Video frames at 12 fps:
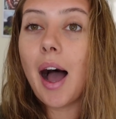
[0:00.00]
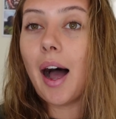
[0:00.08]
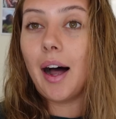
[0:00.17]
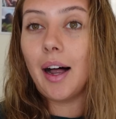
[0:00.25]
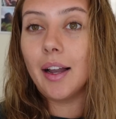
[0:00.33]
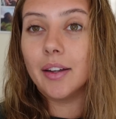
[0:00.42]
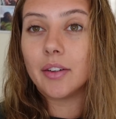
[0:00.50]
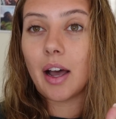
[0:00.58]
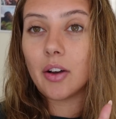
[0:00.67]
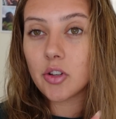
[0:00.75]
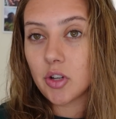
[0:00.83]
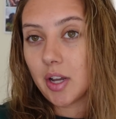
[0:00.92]
and
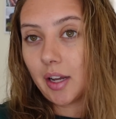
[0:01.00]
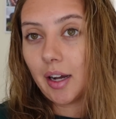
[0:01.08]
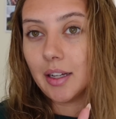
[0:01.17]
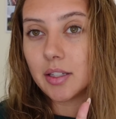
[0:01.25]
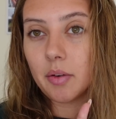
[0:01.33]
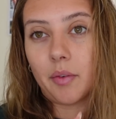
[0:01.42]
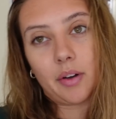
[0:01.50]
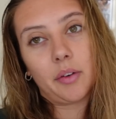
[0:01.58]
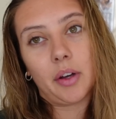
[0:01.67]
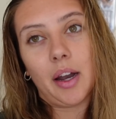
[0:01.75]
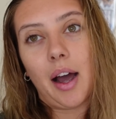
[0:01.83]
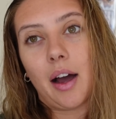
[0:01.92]
I'll show you guys what I'm
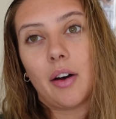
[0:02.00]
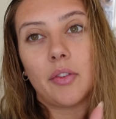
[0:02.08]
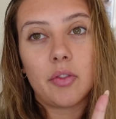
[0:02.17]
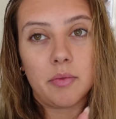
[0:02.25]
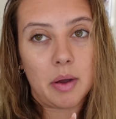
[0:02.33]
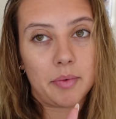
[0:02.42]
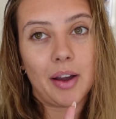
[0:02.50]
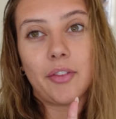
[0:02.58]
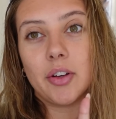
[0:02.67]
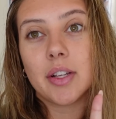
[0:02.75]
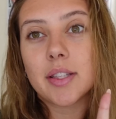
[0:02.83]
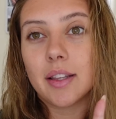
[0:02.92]
going to have for my
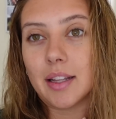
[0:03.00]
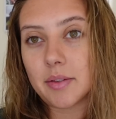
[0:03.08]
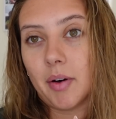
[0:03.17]
breakfast this